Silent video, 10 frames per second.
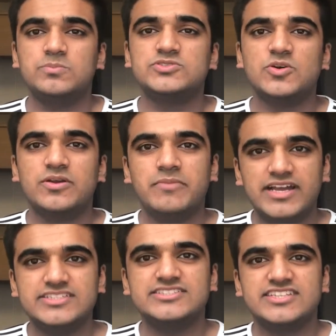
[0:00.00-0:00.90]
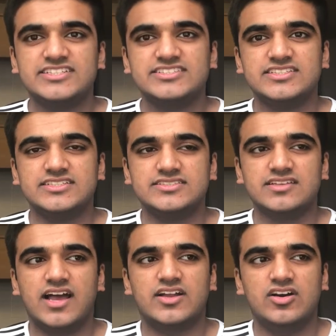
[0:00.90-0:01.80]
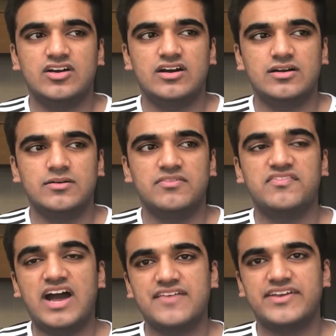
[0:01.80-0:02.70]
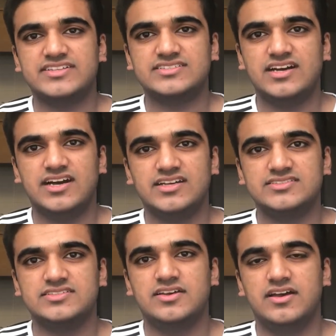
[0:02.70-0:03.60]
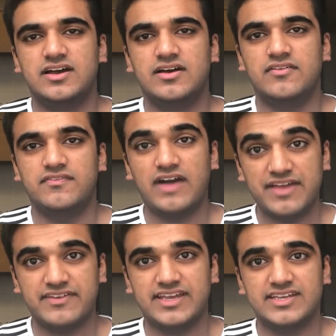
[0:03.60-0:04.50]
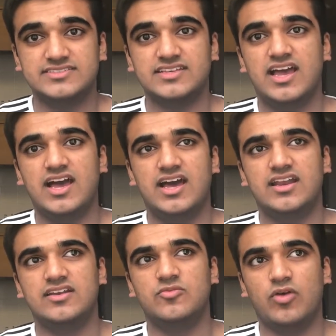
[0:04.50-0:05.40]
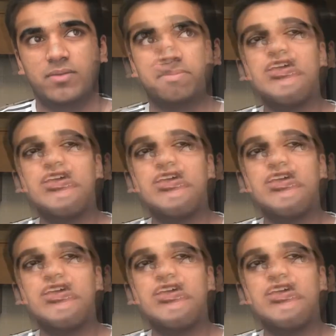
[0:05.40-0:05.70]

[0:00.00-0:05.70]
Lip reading: So in my GCSEs I got 5 A stars, 5 A's and 1 B.